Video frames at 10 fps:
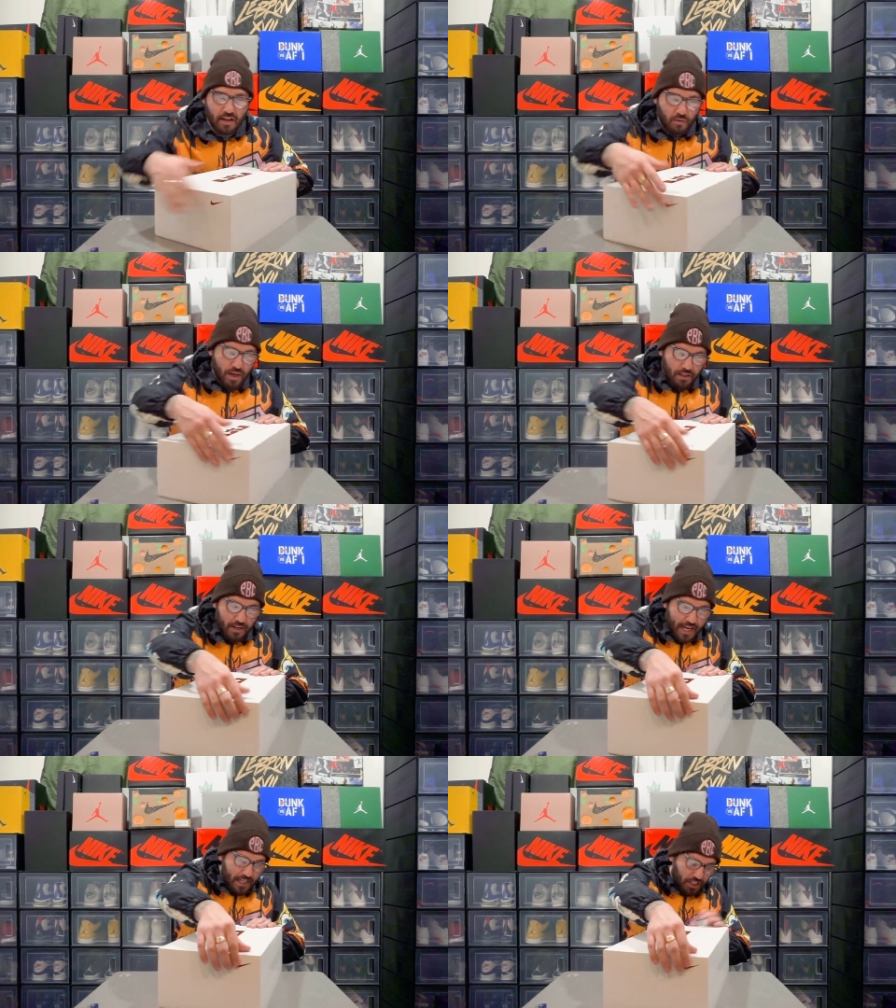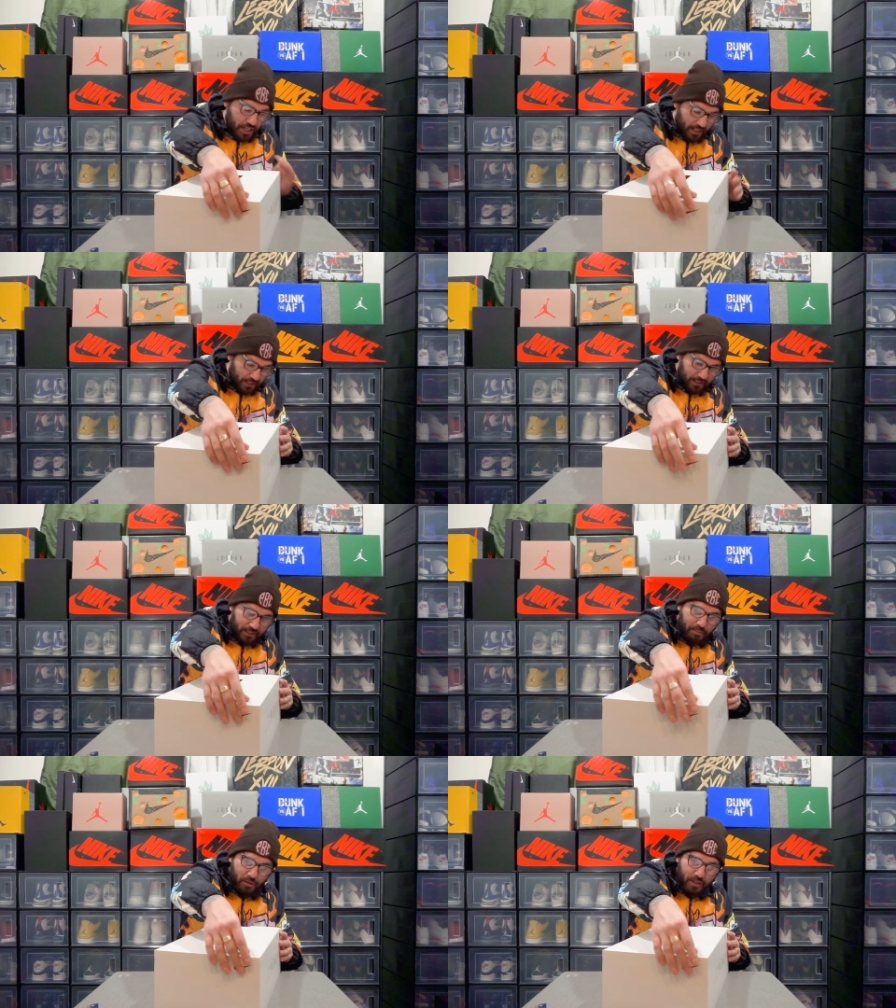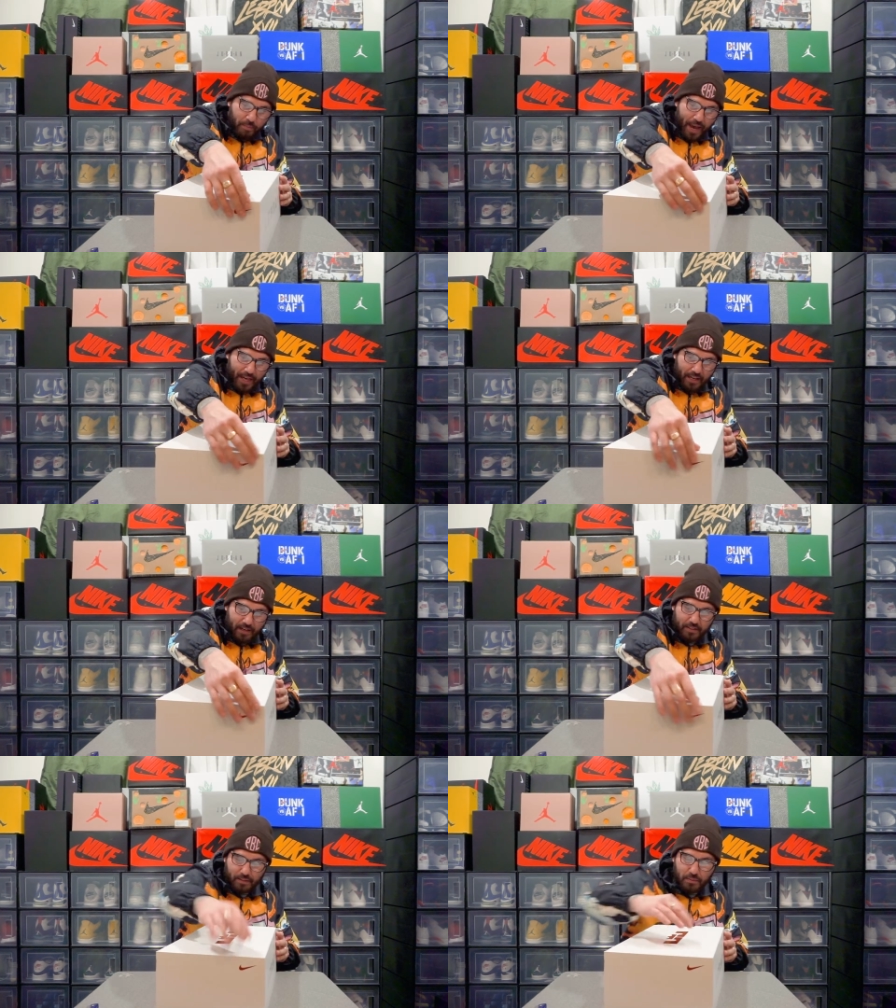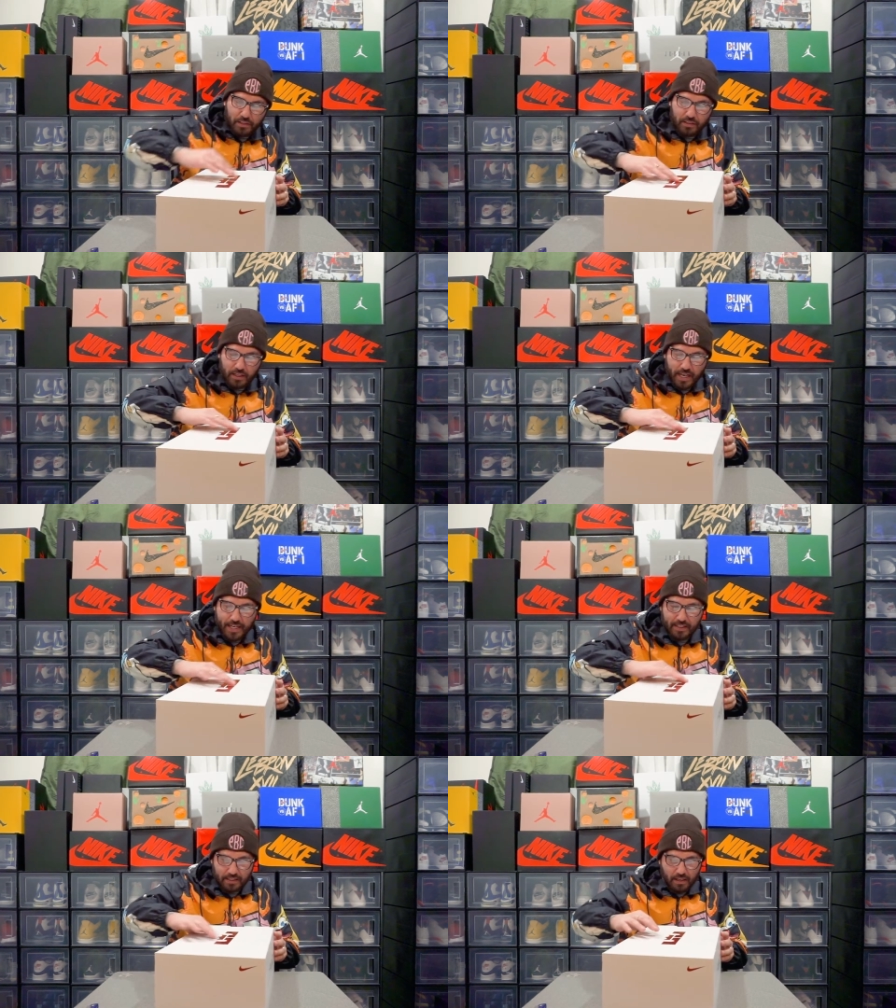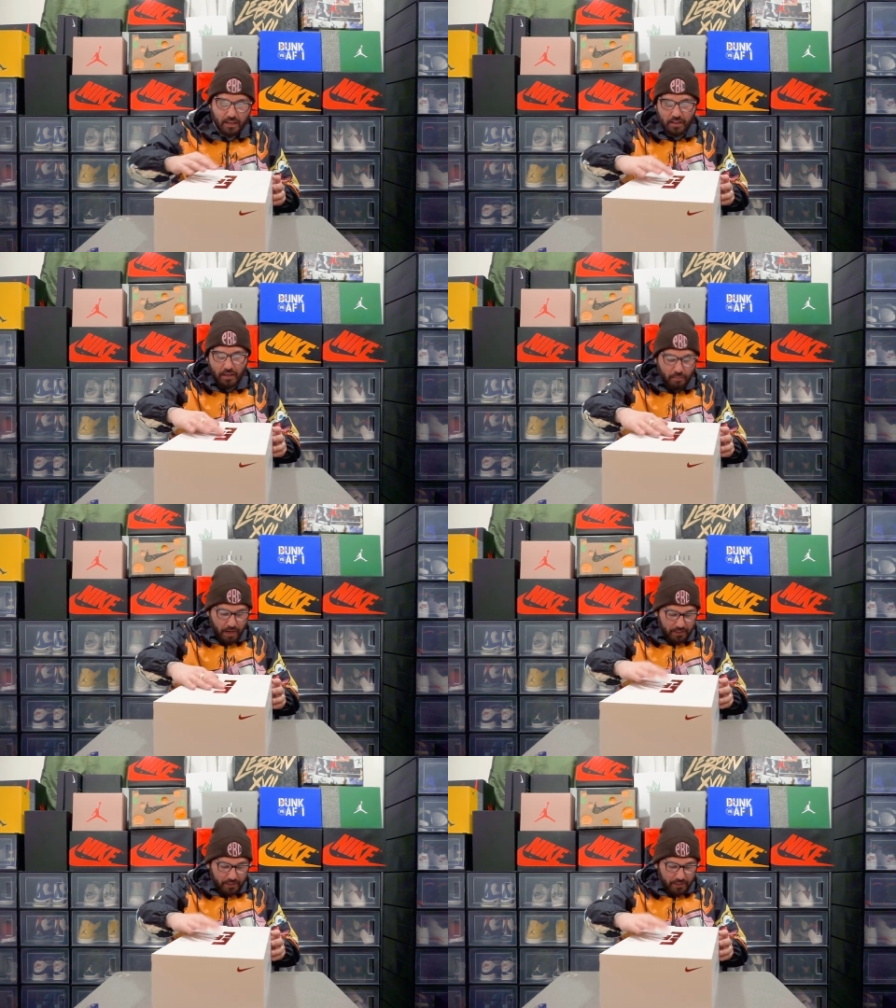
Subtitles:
Red little Nike checks symbol on the back here, similar to the Nike or the LeBron